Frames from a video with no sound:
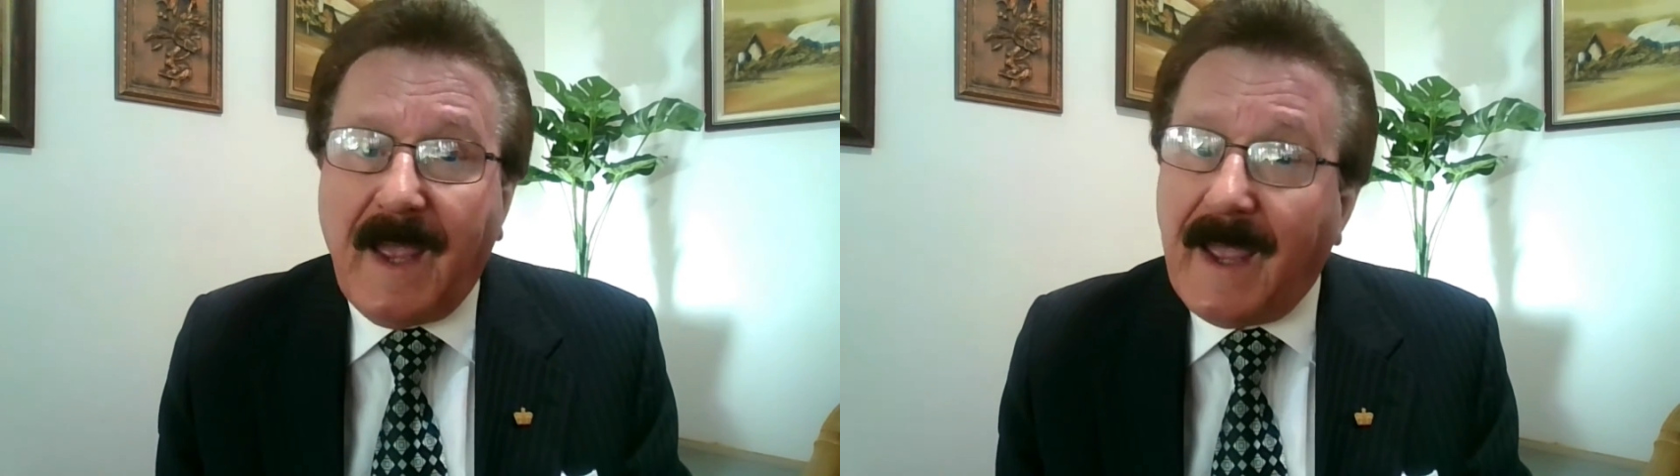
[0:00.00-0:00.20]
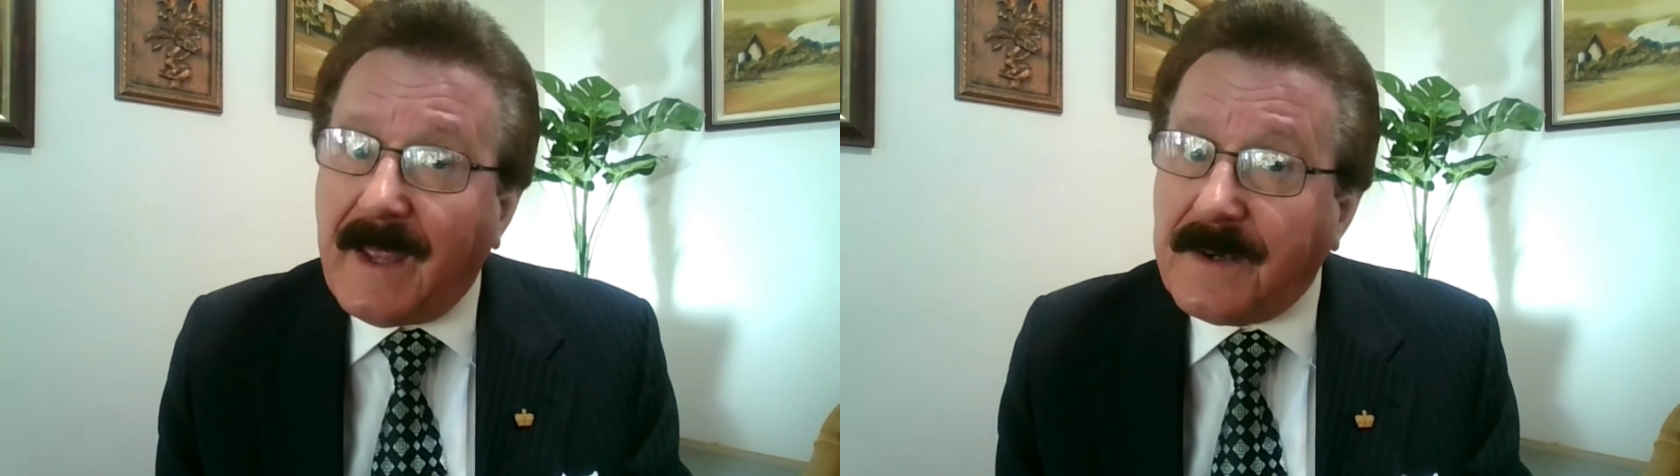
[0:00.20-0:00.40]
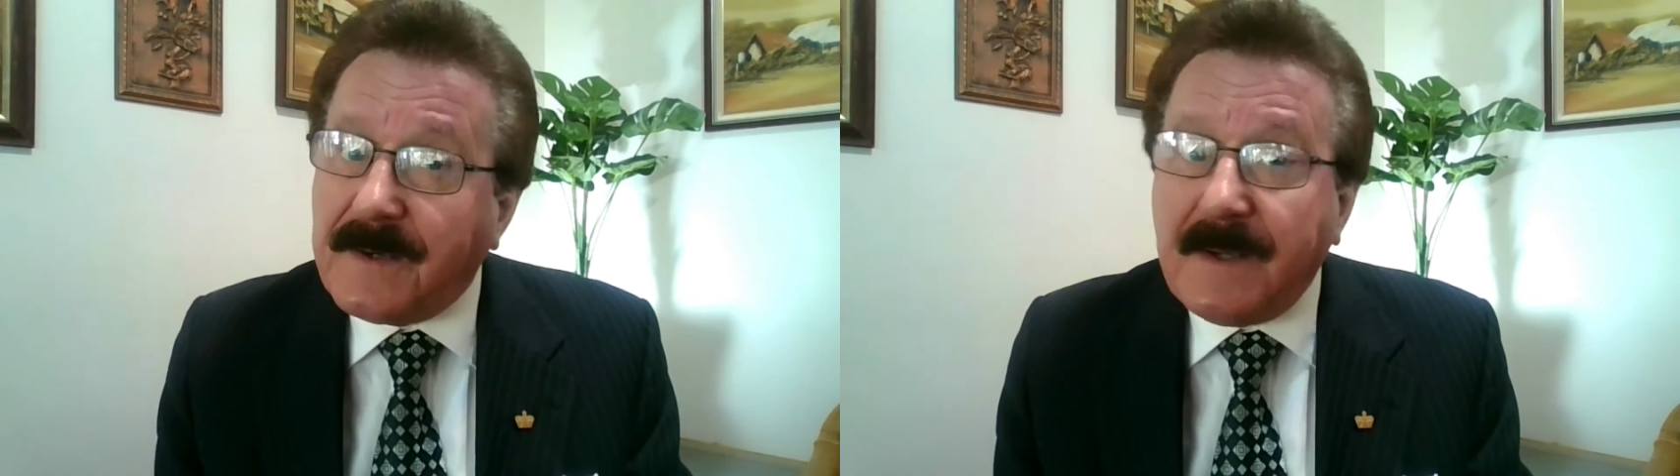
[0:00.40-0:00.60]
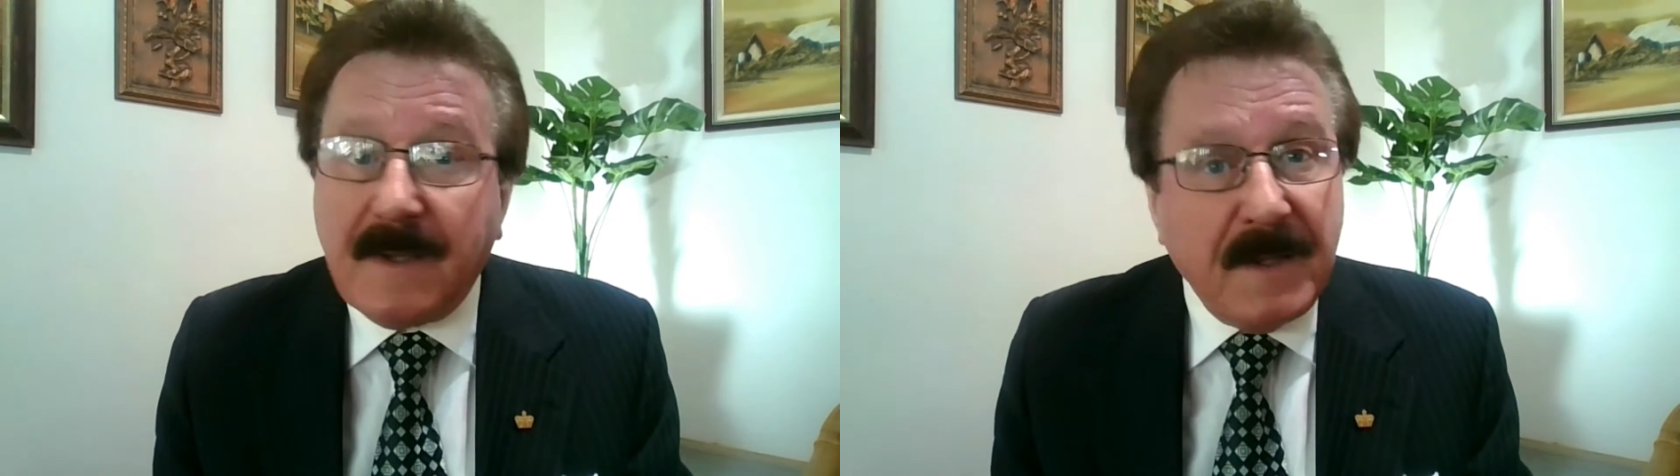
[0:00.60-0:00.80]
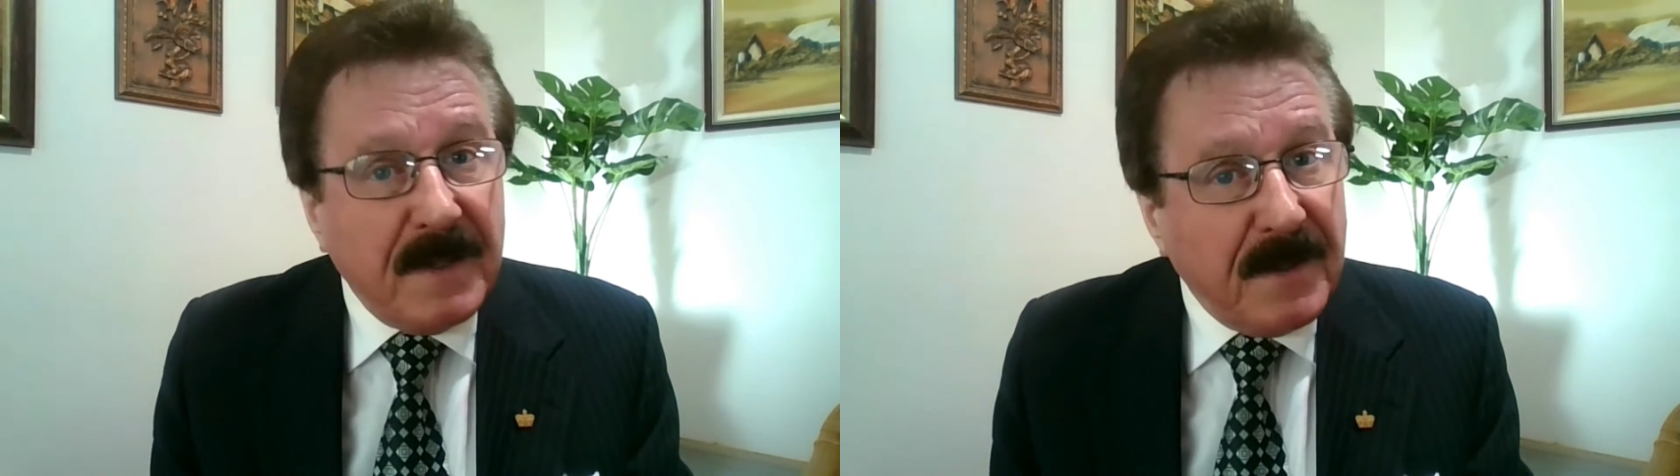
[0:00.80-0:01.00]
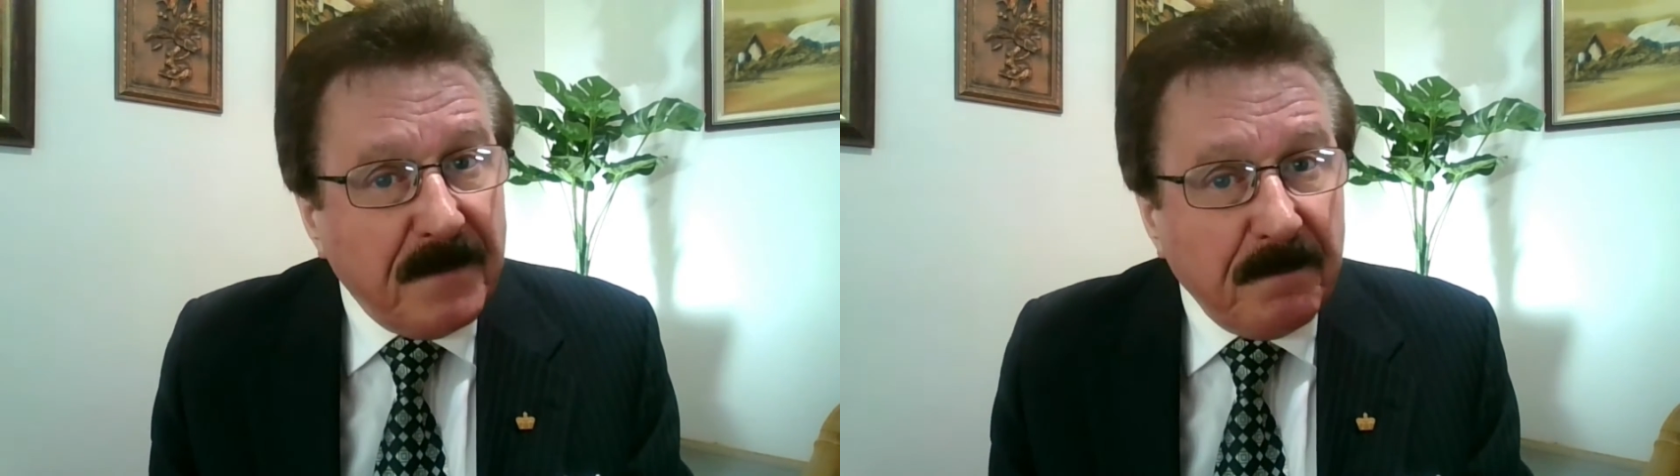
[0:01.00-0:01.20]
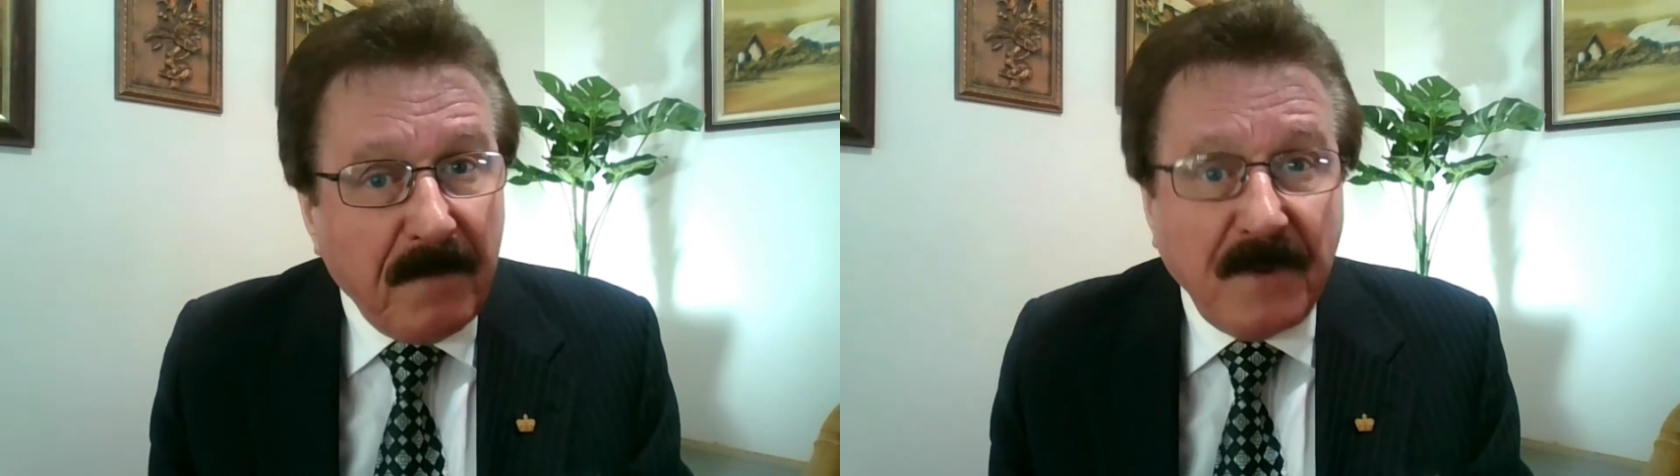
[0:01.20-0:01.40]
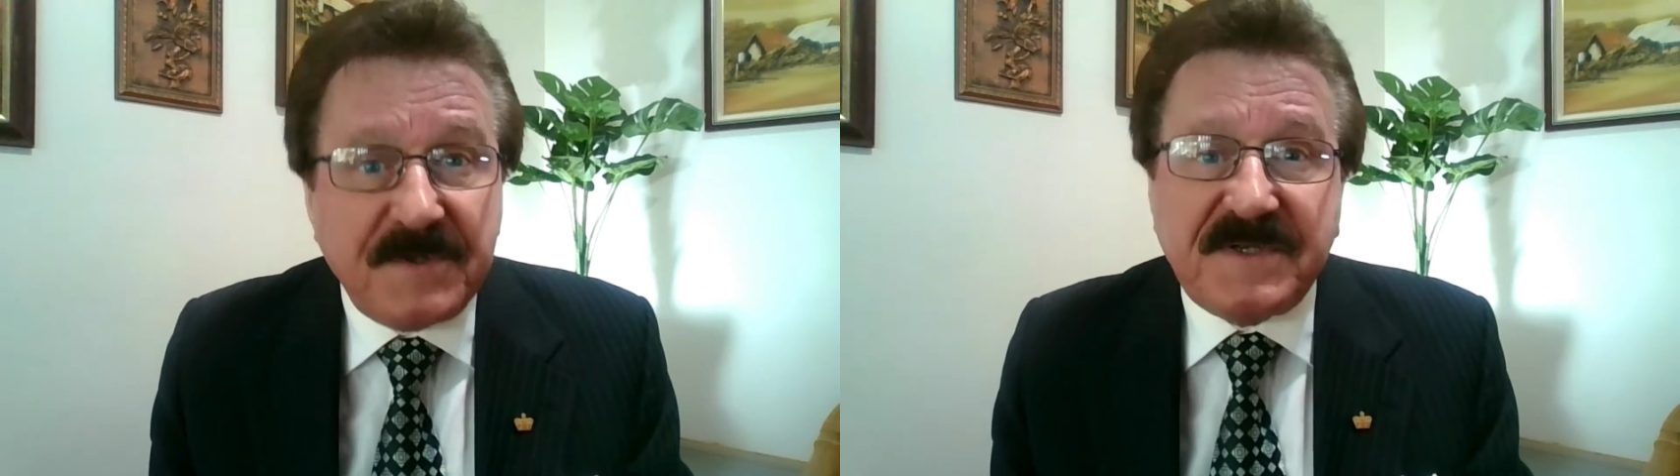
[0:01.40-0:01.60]
And
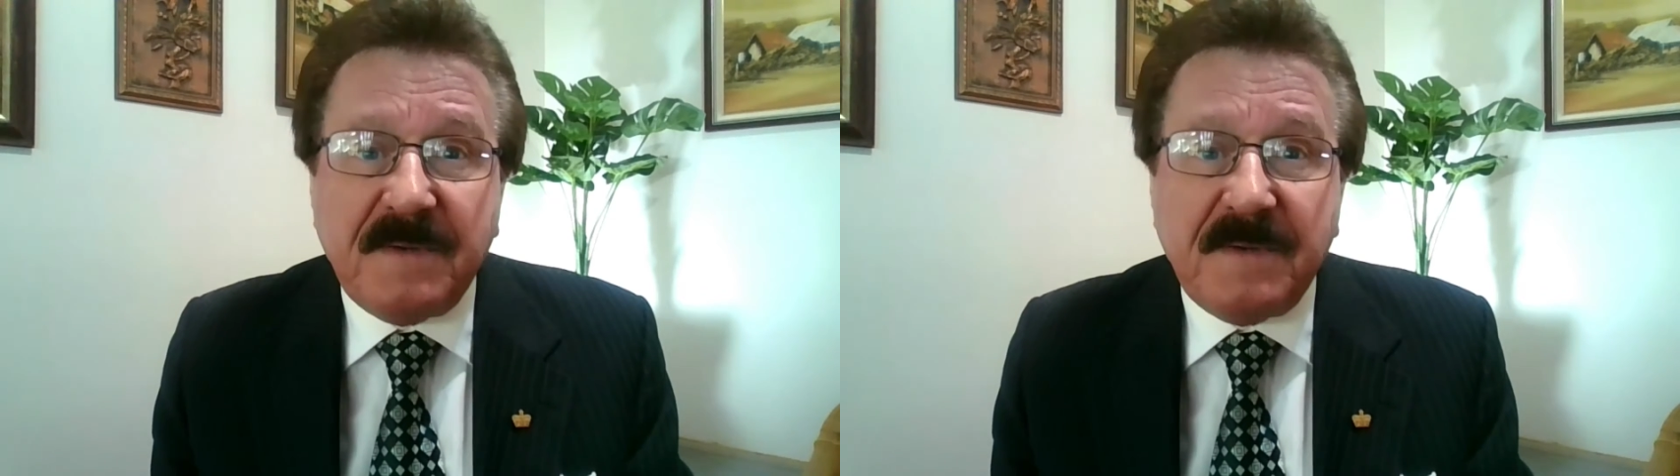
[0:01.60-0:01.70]
most